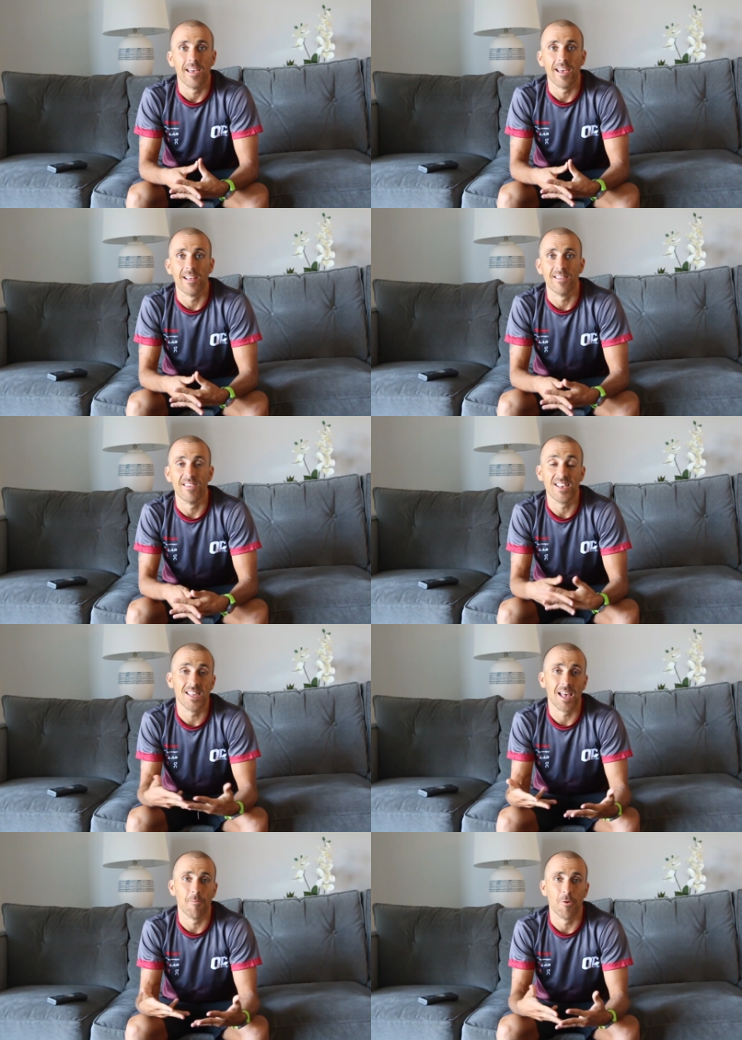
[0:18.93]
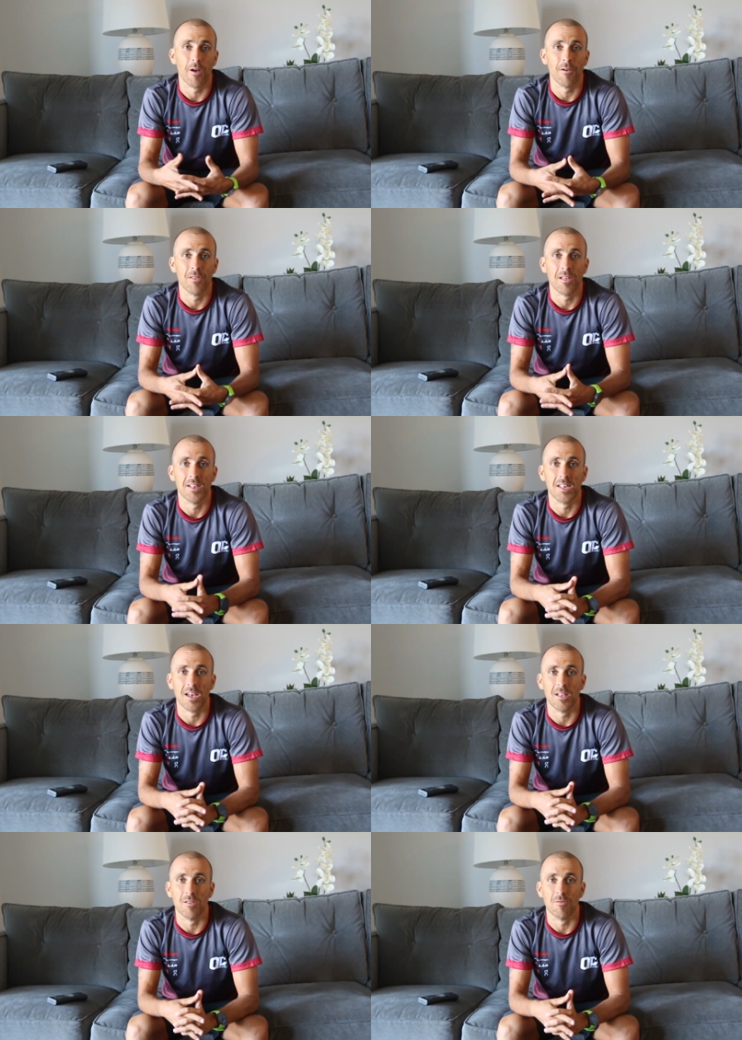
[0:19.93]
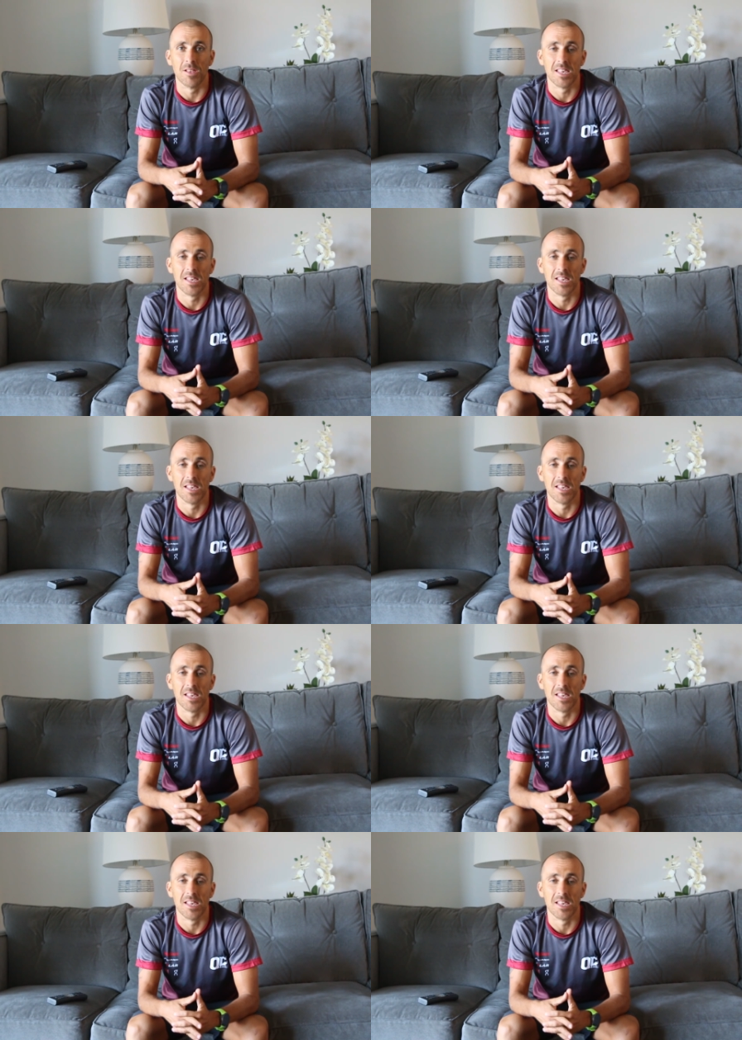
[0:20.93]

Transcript: and this time around I decided to,